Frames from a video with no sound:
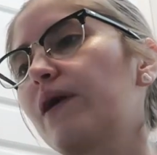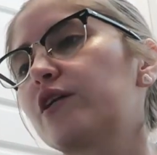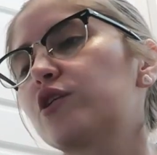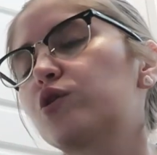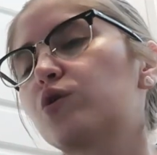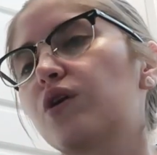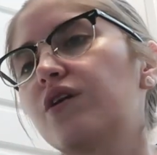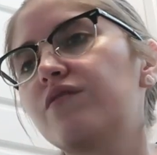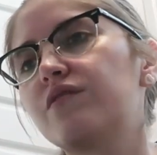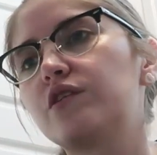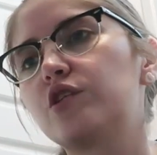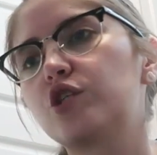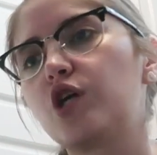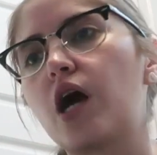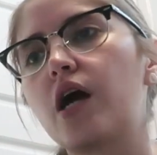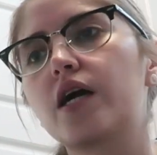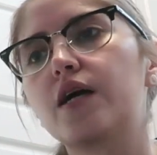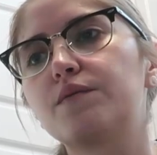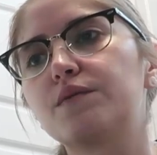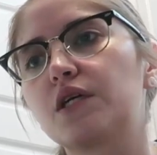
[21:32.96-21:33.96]
wax drawer, if it's
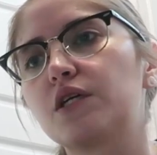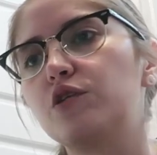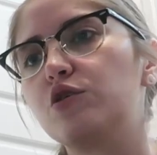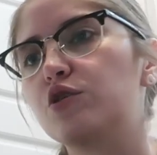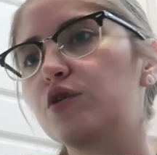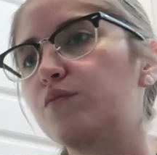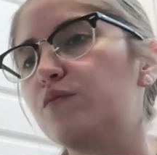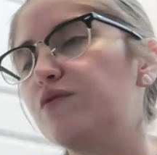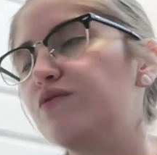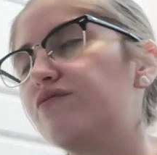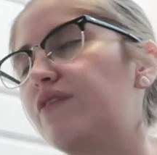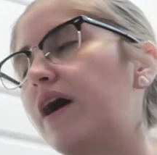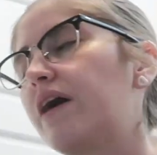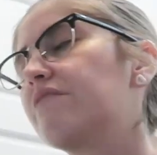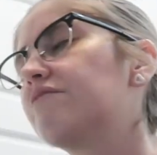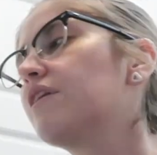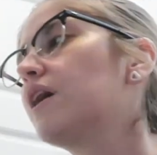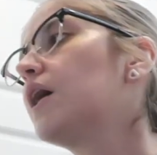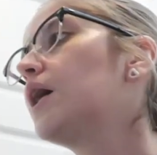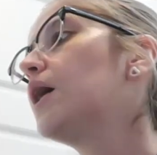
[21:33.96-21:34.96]
shot cups, I usually pull
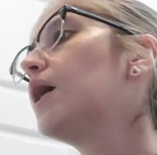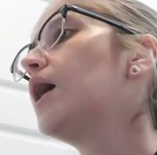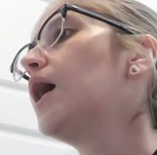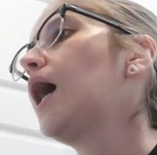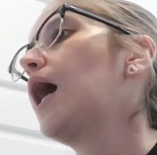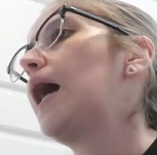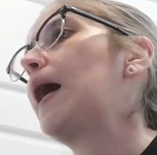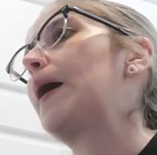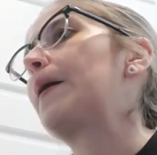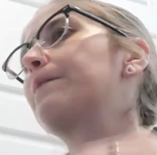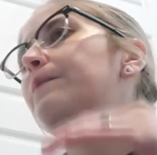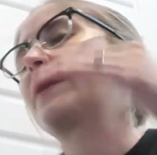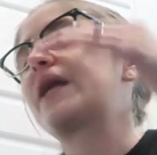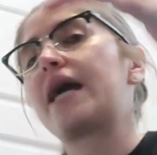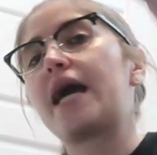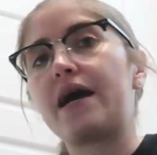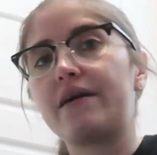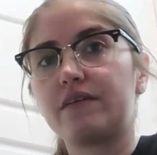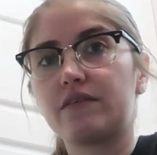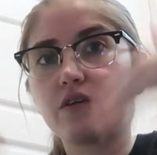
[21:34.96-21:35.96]
five. Um, but
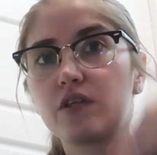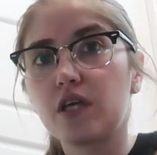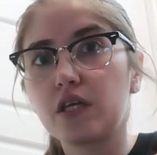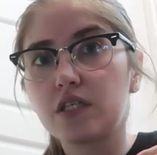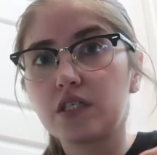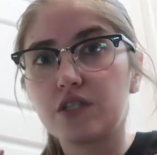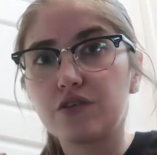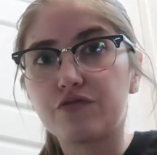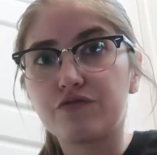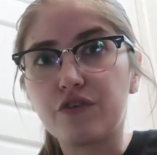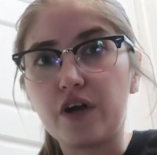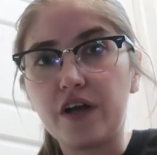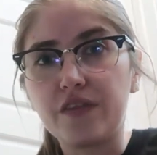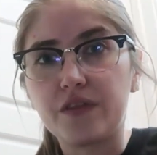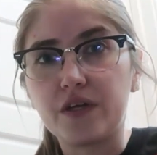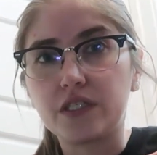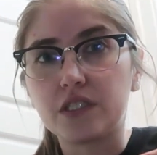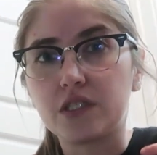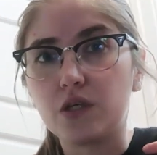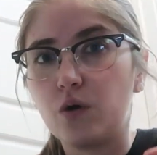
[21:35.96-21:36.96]
I have everything to the
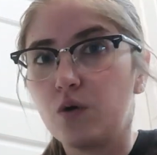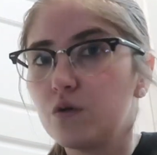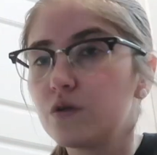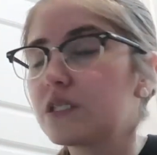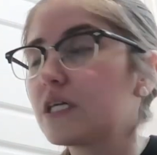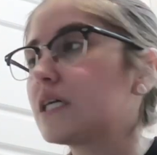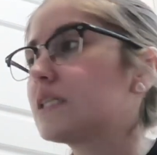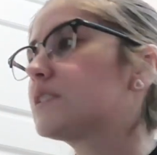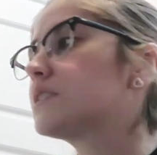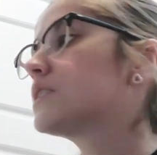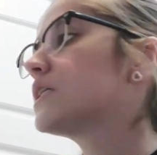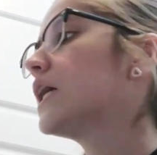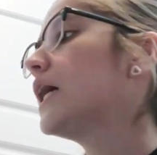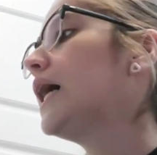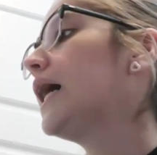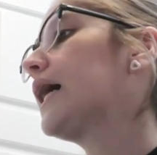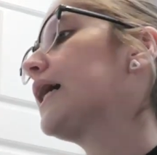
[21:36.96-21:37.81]
front that's the oldest,